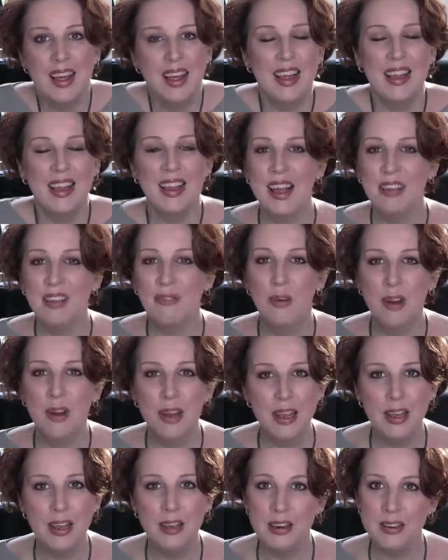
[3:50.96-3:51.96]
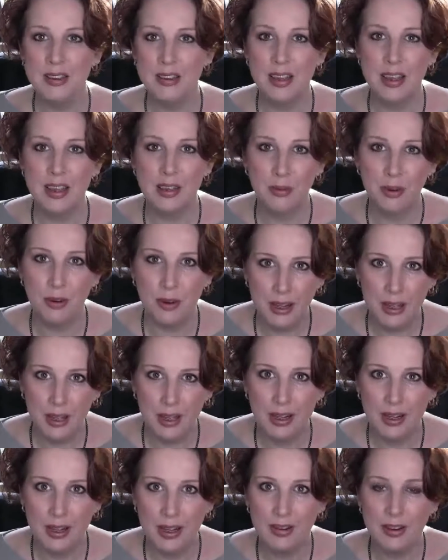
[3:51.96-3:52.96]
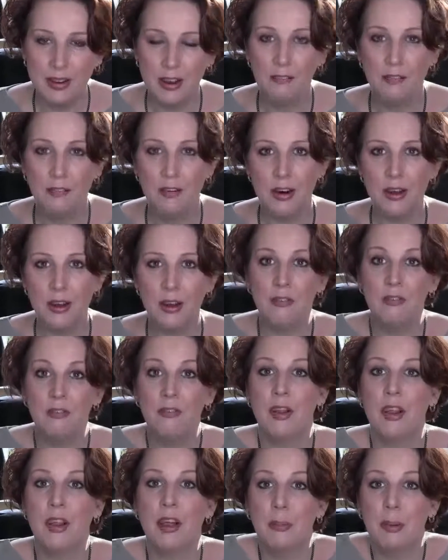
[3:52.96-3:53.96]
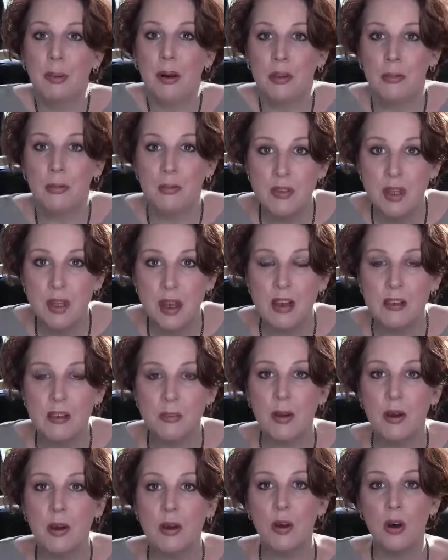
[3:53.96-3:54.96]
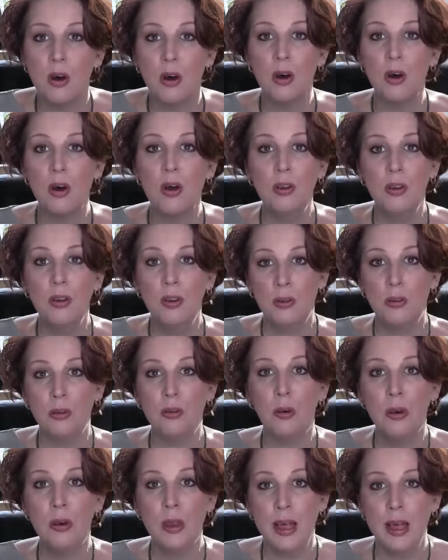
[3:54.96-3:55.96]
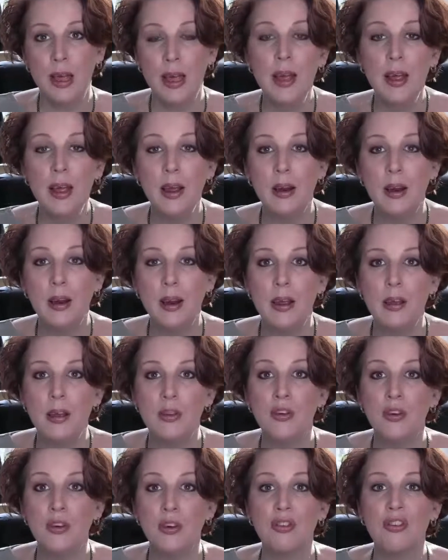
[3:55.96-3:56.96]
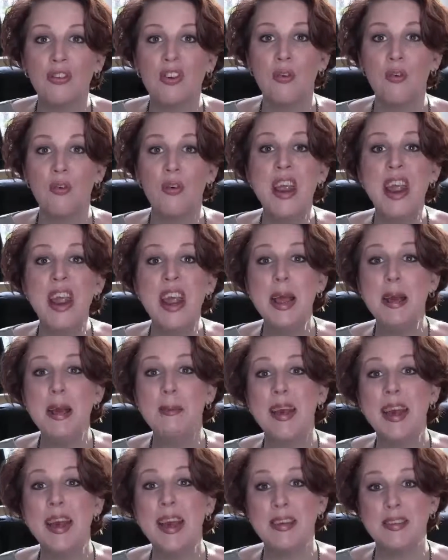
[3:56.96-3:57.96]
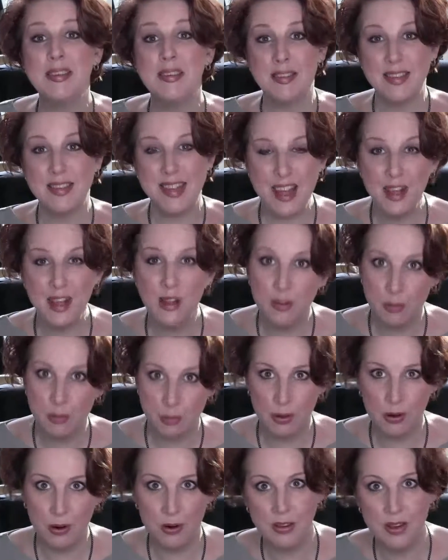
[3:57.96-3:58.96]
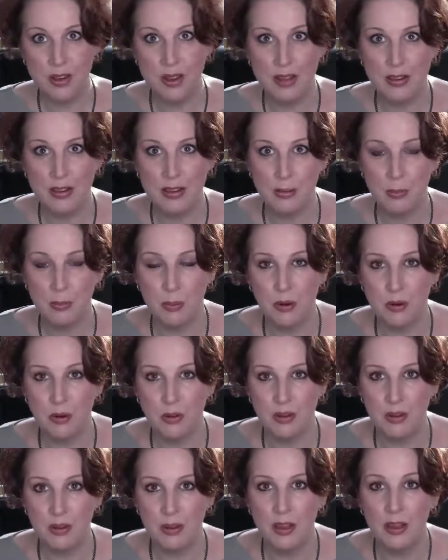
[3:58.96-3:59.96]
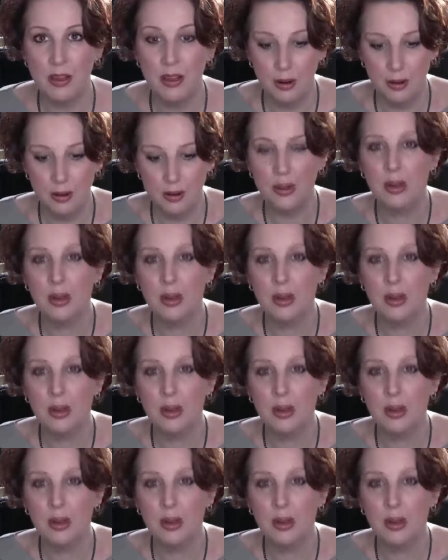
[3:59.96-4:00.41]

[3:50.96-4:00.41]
That really doesn't give your client a very good feeling about themselves, because all you're doing here is you're screaming salesperson at this person, your